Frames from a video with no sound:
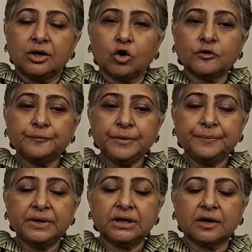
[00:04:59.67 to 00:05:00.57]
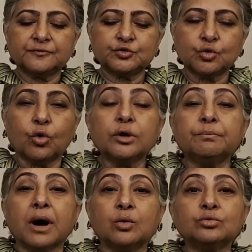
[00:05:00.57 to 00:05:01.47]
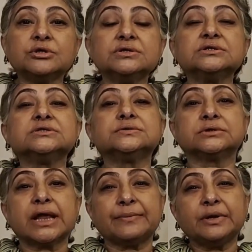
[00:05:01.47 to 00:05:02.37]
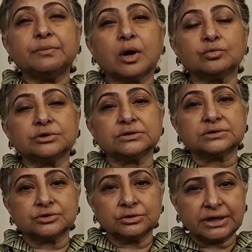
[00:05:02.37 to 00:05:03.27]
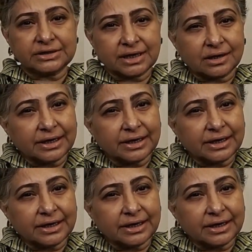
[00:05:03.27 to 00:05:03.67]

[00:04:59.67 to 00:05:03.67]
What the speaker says: A lot of people love to go on mountains, climbing mountains, that they're